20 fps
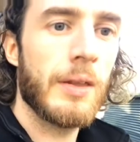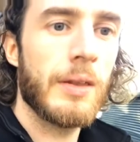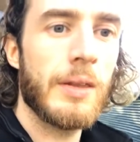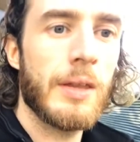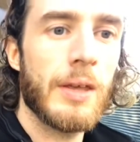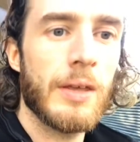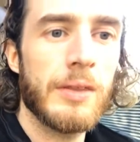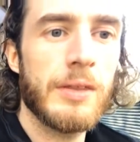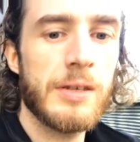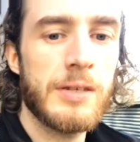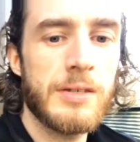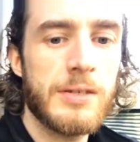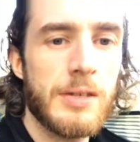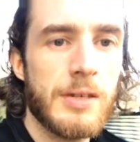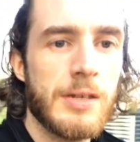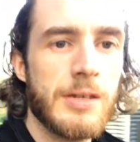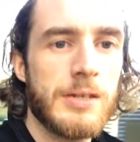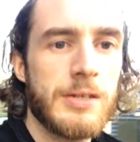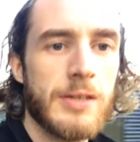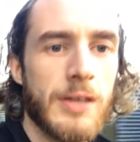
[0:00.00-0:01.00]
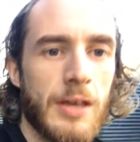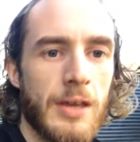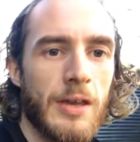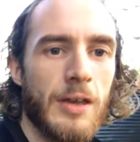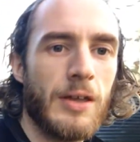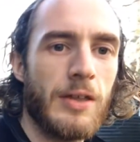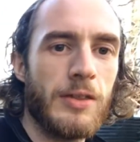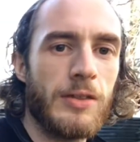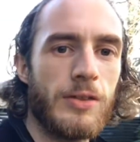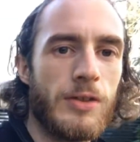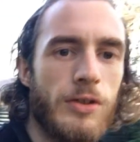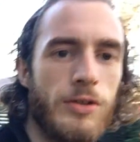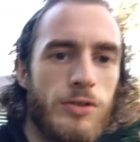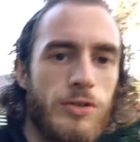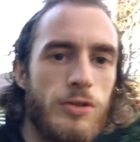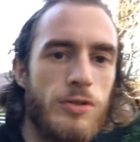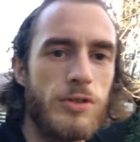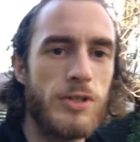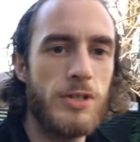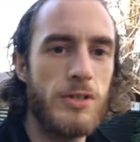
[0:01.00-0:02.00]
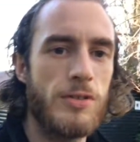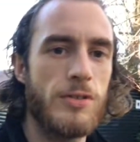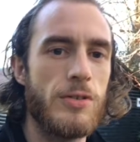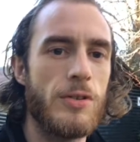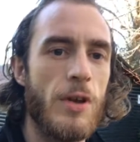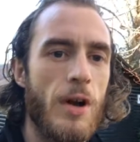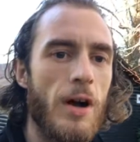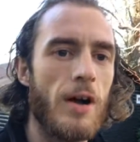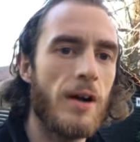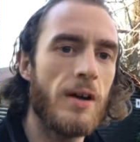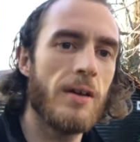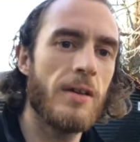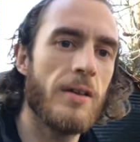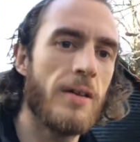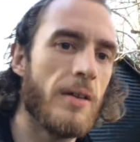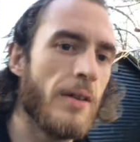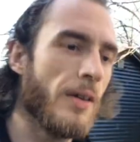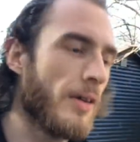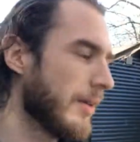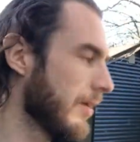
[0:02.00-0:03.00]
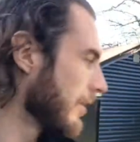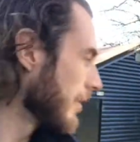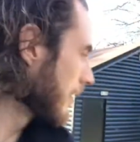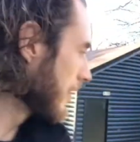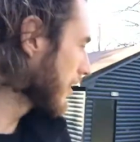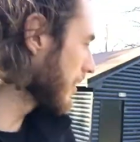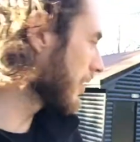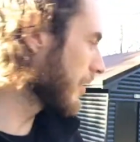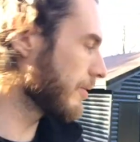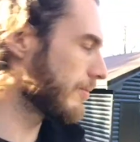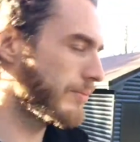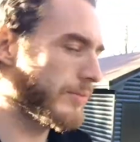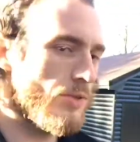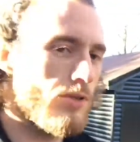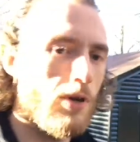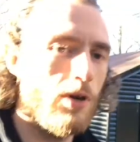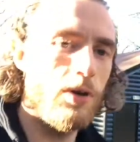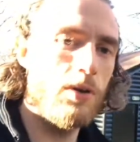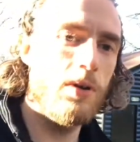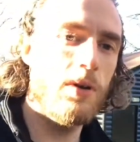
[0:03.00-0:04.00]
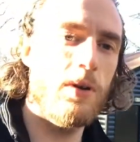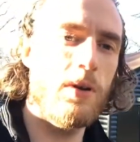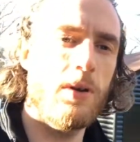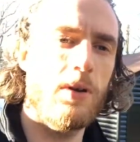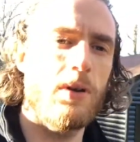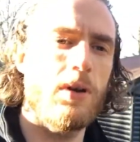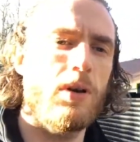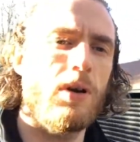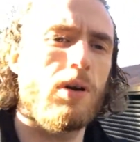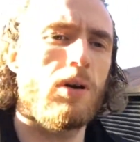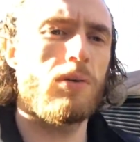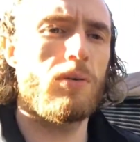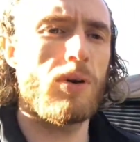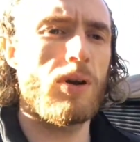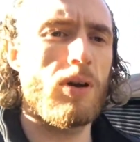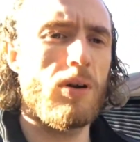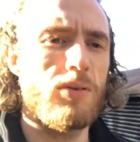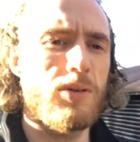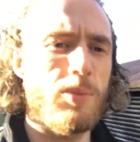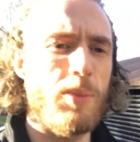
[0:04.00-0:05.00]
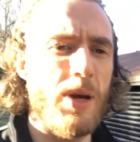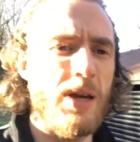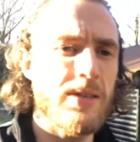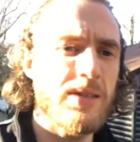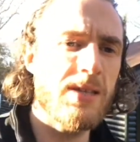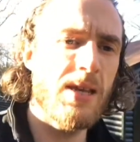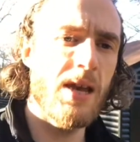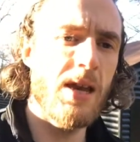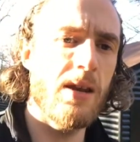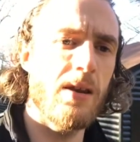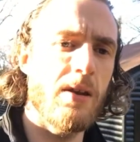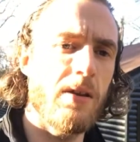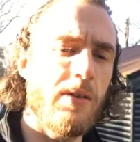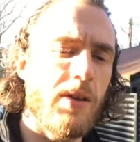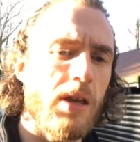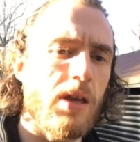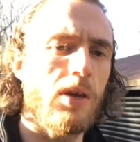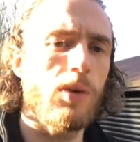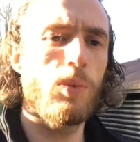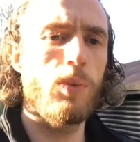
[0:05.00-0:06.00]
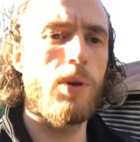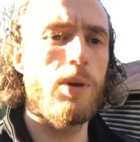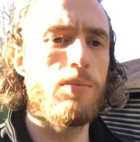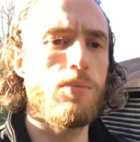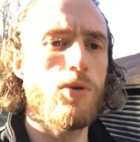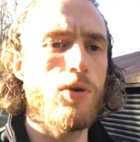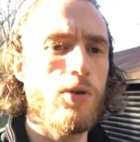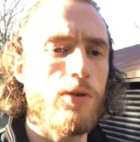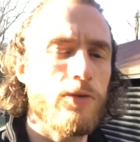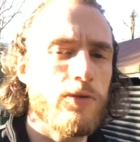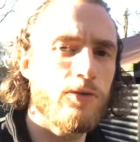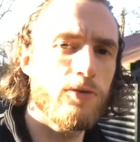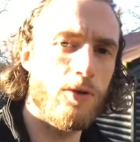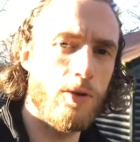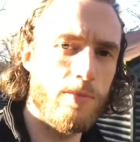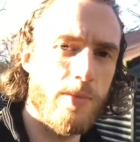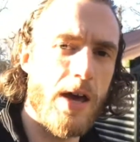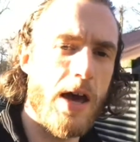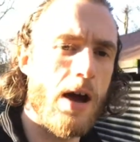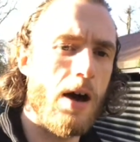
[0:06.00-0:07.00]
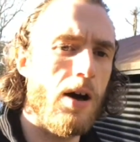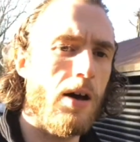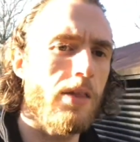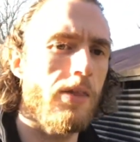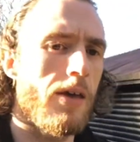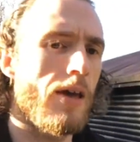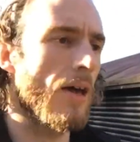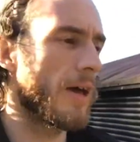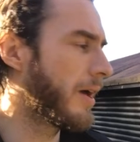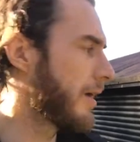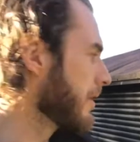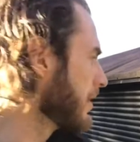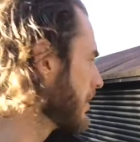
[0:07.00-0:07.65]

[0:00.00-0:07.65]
Now this is the jujitsu hut. Um, so when I was about 10, I think, we moved from that hut there